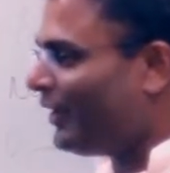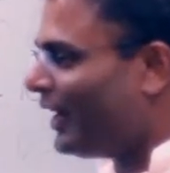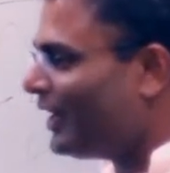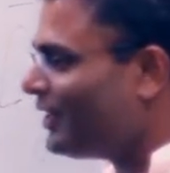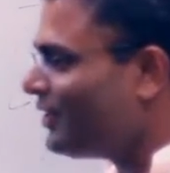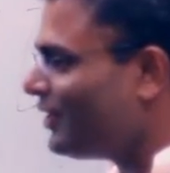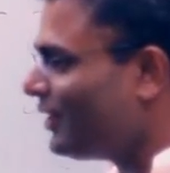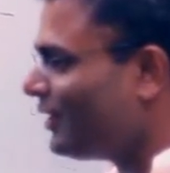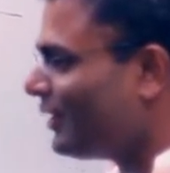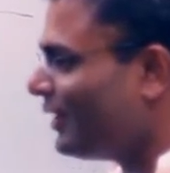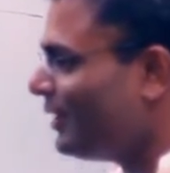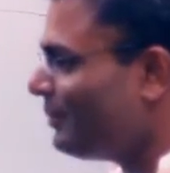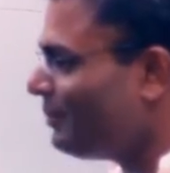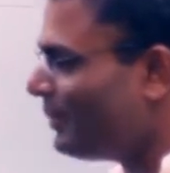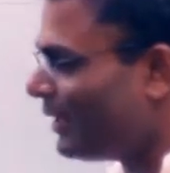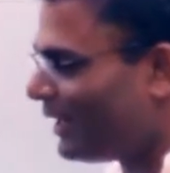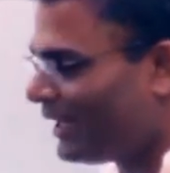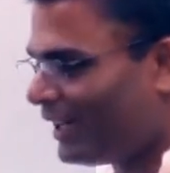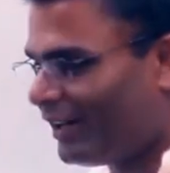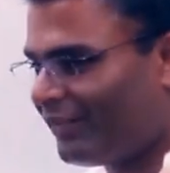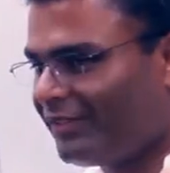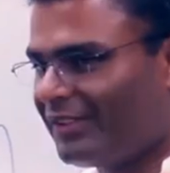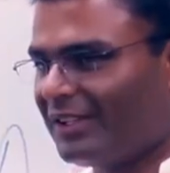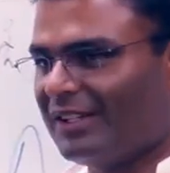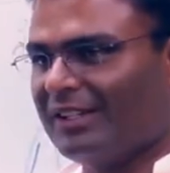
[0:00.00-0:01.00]
five children, but
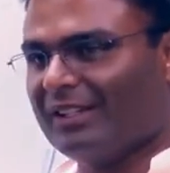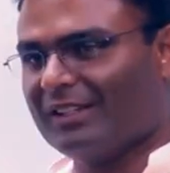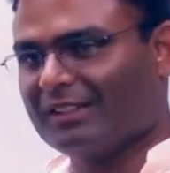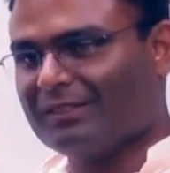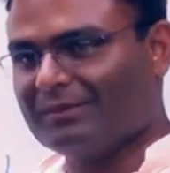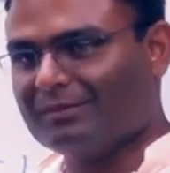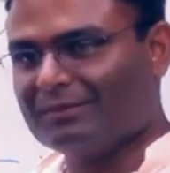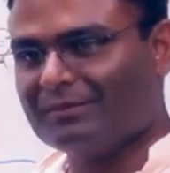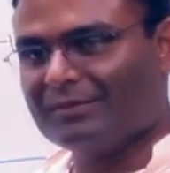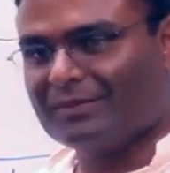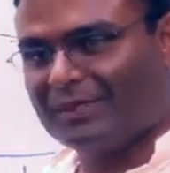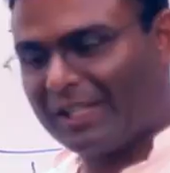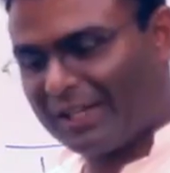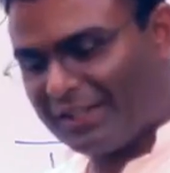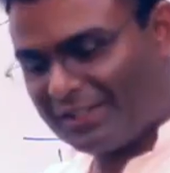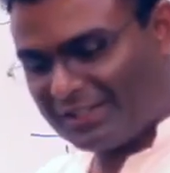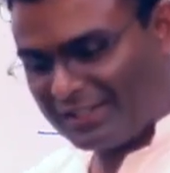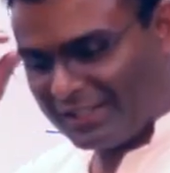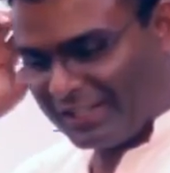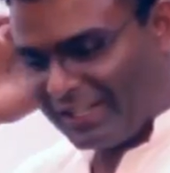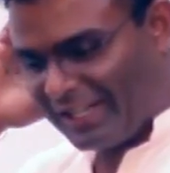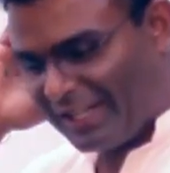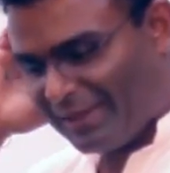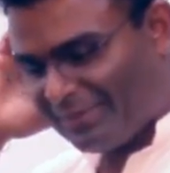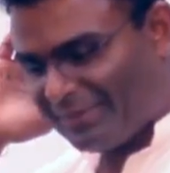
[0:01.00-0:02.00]
after
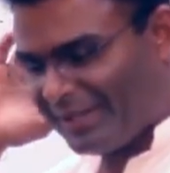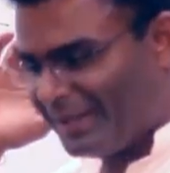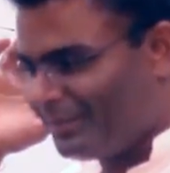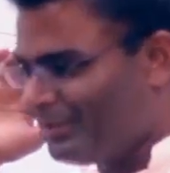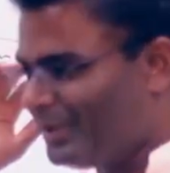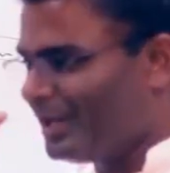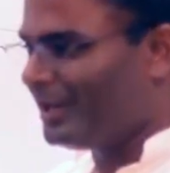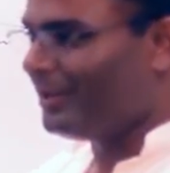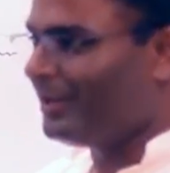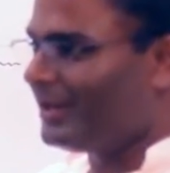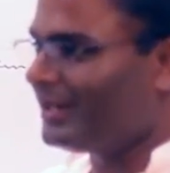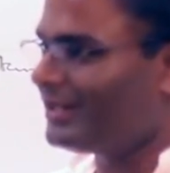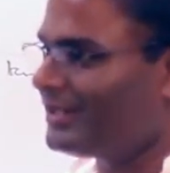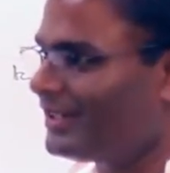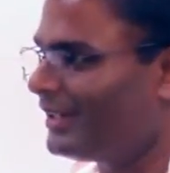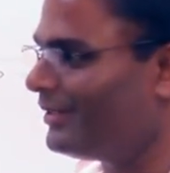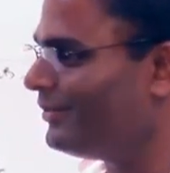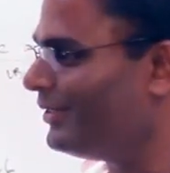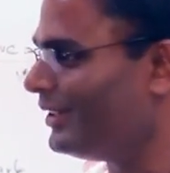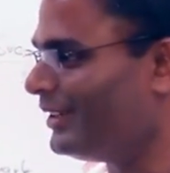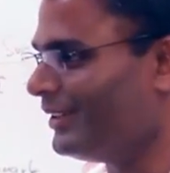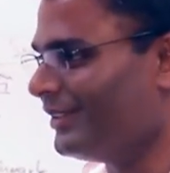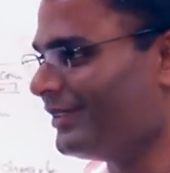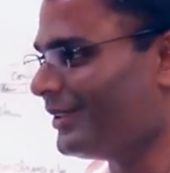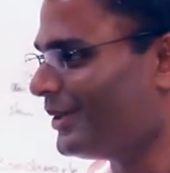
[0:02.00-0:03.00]
Tarishta came, that pretty much said,
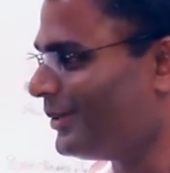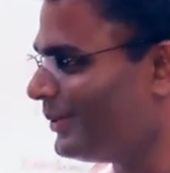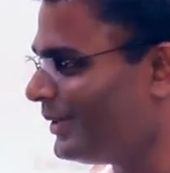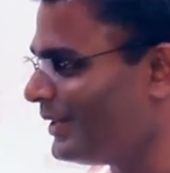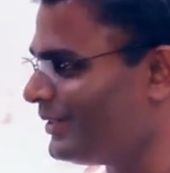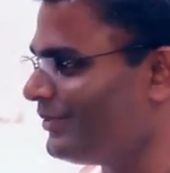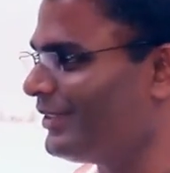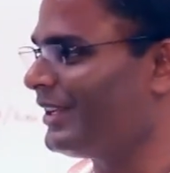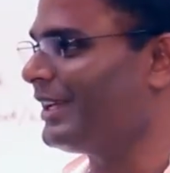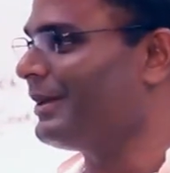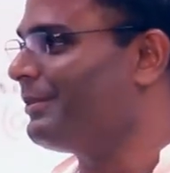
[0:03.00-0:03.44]
well, you know what, we